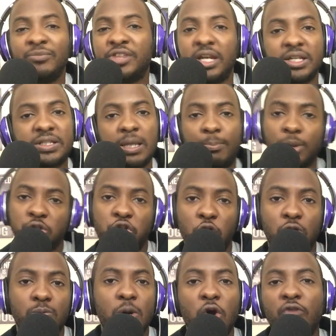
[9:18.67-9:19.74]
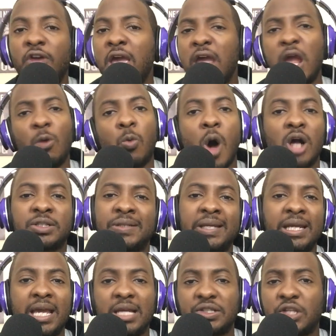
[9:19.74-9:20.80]
Did a simple juke move and walked to
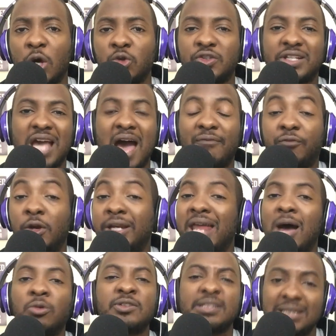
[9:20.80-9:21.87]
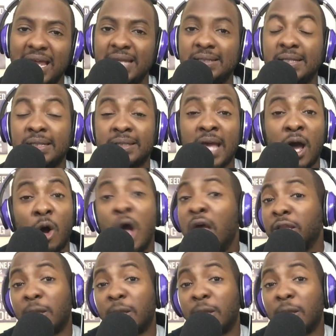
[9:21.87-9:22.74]
the end zone scot-free. That was lazy as hell.